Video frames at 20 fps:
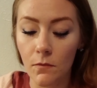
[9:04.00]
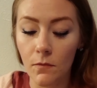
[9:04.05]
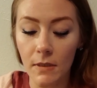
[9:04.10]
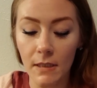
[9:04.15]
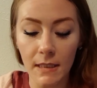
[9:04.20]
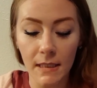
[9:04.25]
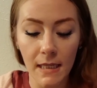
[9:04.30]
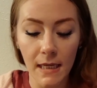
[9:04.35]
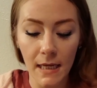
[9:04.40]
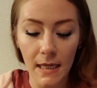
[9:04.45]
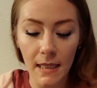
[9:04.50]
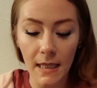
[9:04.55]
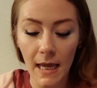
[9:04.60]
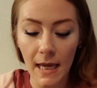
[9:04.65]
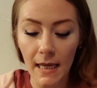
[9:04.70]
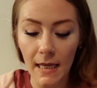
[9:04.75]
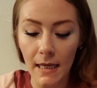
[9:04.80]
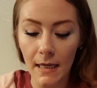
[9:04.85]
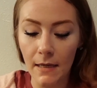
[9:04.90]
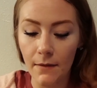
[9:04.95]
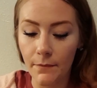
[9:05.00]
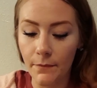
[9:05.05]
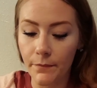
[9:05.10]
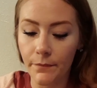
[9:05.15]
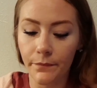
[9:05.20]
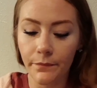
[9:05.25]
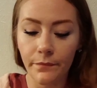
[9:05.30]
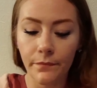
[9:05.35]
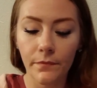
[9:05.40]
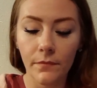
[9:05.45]
Once again, like,
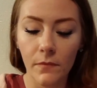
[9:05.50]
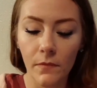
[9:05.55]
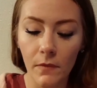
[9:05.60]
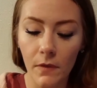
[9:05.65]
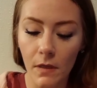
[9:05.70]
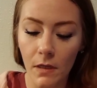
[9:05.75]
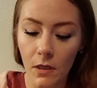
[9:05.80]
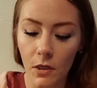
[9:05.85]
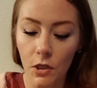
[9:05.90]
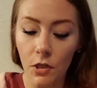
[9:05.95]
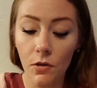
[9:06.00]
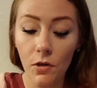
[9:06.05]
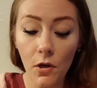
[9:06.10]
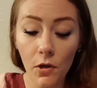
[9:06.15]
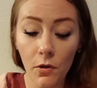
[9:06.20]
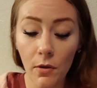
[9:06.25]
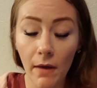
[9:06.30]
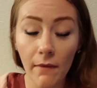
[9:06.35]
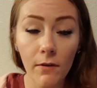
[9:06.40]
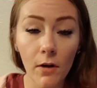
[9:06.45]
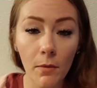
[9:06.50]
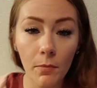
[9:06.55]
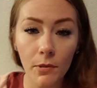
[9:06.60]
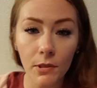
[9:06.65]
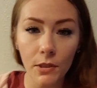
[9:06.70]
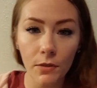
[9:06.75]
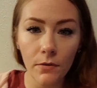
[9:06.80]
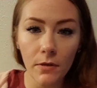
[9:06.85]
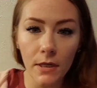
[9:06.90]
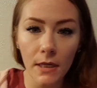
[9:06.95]
you know you have an
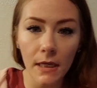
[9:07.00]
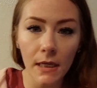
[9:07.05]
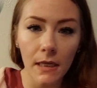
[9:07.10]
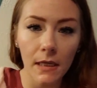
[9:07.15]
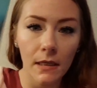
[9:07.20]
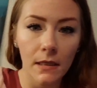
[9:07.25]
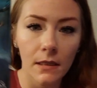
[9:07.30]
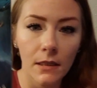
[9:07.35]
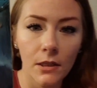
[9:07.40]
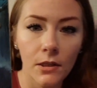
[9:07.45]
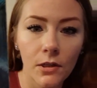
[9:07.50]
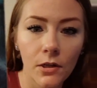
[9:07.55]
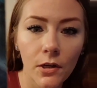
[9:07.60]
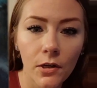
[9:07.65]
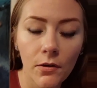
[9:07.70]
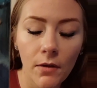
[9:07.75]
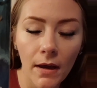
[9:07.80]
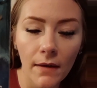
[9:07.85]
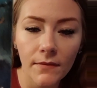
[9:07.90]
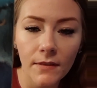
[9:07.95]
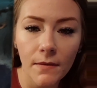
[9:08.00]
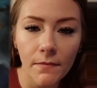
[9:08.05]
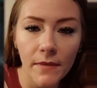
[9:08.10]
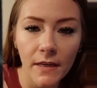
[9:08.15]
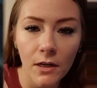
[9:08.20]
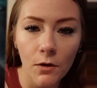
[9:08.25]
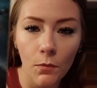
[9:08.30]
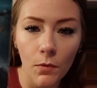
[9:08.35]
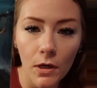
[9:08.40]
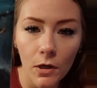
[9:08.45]
opportunity. You know you have
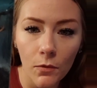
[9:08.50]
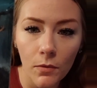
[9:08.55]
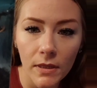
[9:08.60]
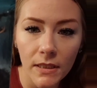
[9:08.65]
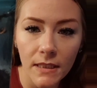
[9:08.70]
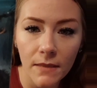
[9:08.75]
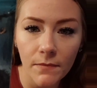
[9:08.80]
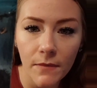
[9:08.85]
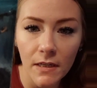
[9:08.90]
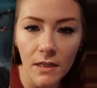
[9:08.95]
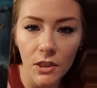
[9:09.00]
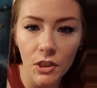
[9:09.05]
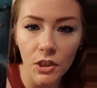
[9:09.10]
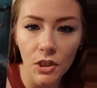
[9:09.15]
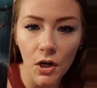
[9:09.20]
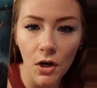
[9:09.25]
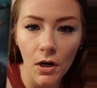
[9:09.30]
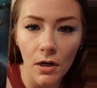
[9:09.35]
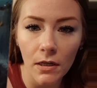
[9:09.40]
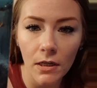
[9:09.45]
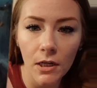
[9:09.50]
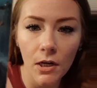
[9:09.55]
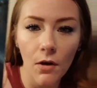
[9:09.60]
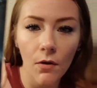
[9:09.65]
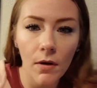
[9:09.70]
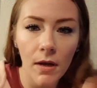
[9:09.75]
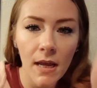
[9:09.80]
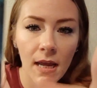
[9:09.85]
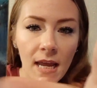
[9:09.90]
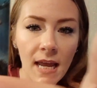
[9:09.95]
something to work with, something to start. You
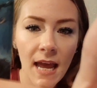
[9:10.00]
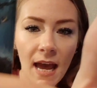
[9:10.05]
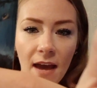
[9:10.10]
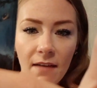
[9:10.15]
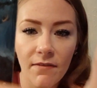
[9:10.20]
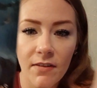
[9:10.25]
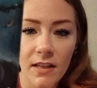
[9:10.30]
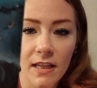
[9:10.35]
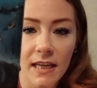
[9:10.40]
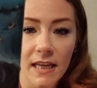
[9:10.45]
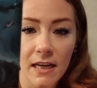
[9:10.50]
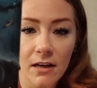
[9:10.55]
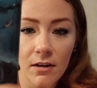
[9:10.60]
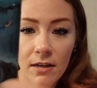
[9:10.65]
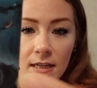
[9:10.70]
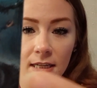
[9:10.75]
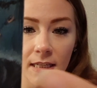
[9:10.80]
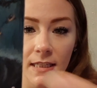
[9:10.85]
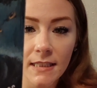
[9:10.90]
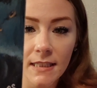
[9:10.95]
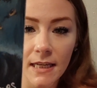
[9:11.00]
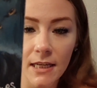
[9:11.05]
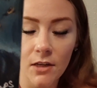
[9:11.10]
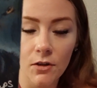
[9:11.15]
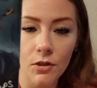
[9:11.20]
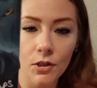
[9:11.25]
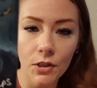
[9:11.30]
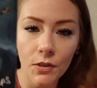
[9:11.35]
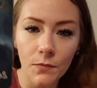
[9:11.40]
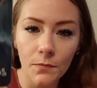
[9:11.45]
know, I feel like here it is. Like
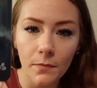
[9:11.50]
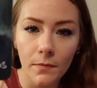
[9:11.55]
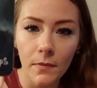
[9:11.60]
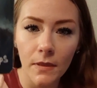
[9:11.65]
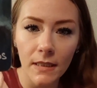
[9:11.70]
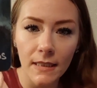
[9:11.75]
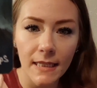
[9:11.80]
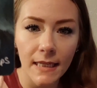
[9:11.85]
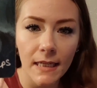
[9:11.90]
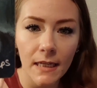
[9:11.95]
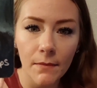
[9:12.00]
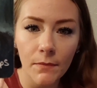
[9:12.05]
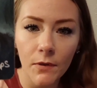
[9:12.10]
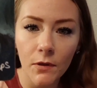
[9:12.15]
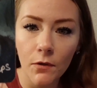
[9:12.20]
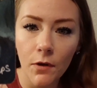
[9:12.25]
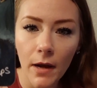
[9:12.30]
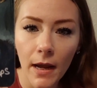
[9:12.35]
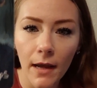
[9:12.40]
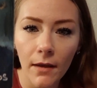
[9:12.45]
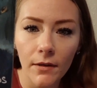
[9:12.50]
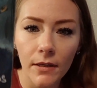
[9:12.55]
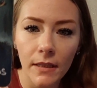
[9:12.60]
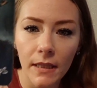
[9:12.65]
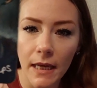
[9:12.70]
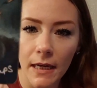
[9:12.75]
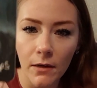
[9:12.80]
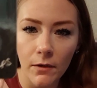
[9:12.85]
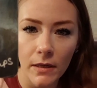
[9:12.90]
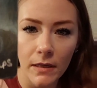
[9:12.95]
you're just digging up the ground and
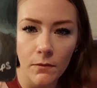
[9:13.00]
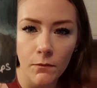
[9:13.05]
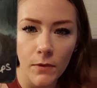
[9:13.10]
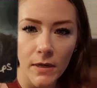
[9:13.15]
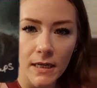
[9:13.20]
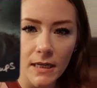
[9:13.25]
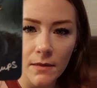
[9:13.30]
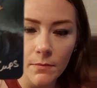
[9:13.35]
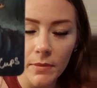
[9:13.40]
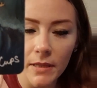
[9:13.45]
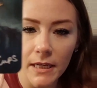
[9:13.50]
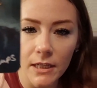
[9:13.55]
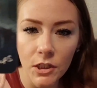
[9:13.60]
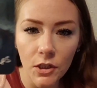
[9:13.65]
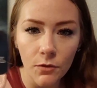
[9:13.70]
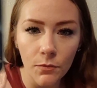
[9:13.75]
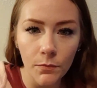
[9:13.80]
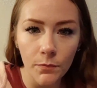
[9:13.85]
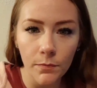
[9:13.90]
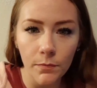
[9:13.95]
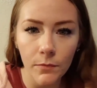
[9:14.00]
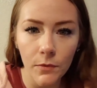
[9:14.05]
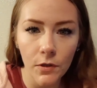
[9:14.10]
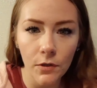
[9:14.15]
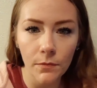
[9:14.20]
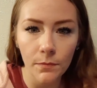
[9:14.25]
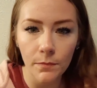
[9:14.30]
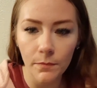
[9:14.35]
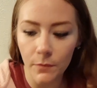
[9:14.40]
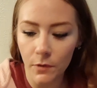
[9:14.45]
like getting ready to plant
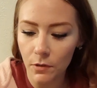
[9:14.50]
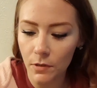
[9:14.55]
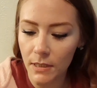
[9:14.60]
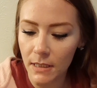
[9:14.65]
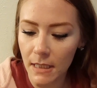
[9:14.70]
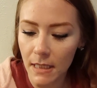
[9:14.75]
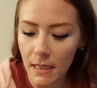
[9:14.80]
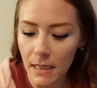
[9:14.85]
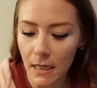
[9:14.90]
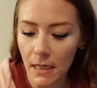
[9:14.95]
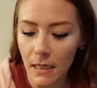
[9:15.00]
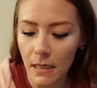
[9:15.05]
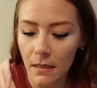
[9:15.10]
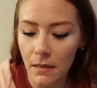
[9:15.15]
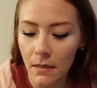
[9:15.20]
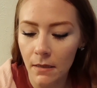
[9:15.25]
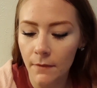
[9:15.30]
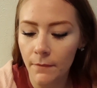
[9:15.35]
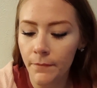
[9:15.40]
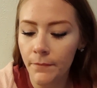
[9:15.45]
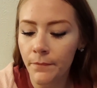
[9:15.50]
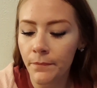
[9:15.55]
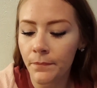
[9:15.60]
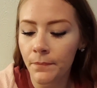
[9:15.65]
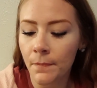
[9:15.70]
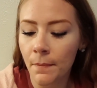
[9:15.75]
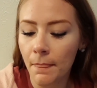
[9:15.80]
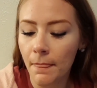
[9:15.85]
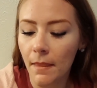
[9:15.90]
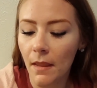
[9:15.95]
your seed in.
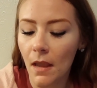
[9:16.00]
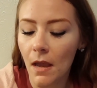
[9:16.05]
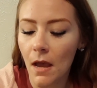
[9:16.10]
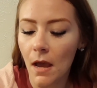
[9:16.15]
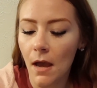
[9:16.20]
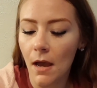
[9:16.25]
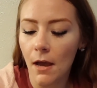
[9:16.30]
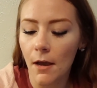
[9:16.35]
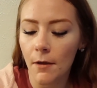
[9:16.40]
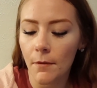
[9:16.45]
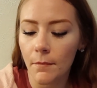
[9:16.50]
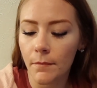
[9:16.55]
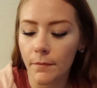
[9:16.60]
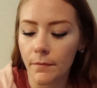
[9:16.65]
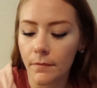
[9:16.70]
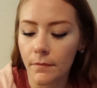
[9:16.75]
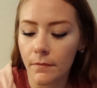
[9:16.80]
I